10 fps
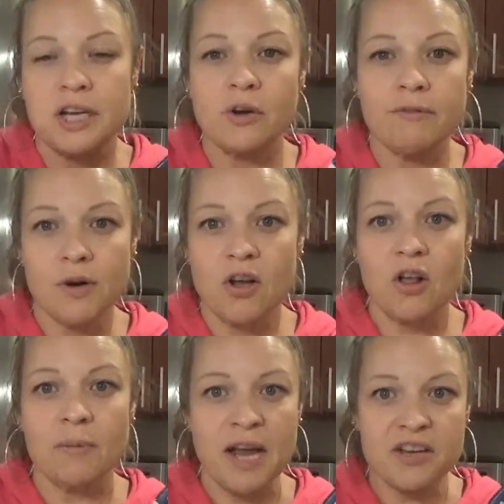I don't even want to
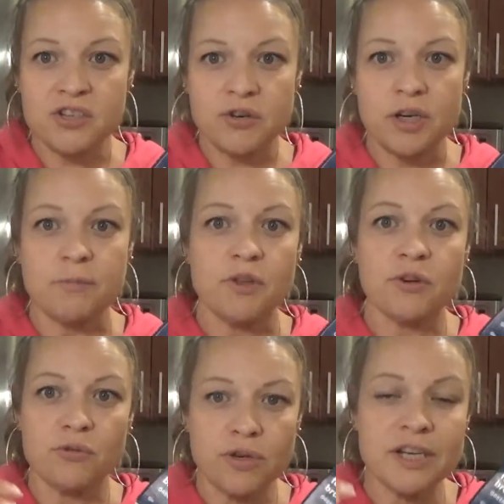call them ice cream.
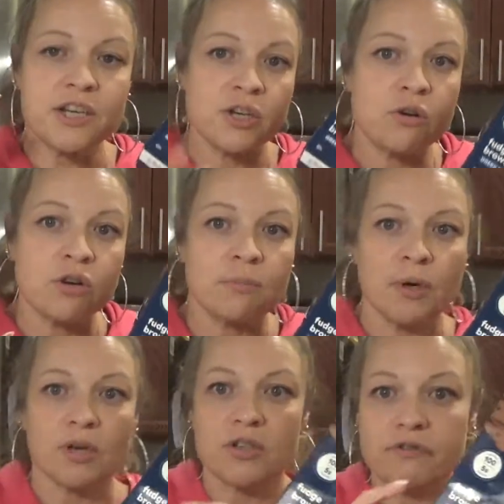They're Greek yogurt
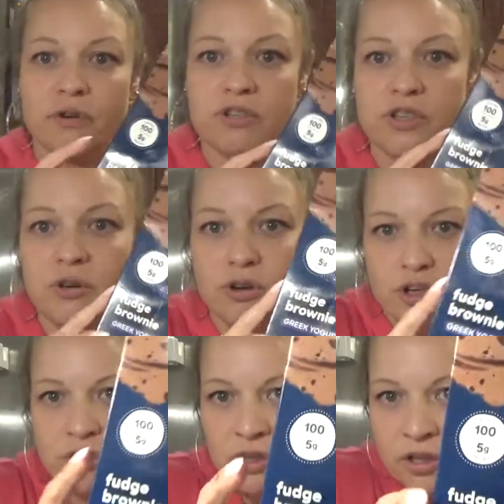bars, frozen
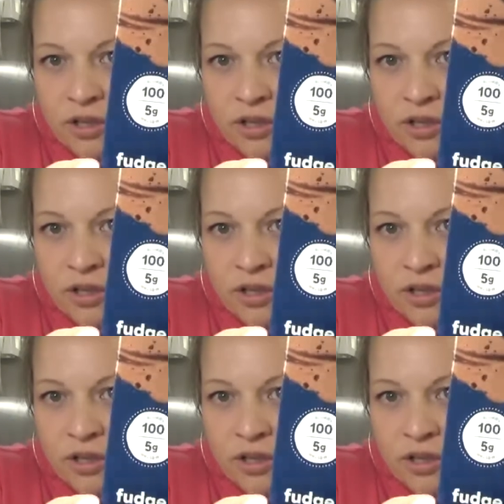yogurt.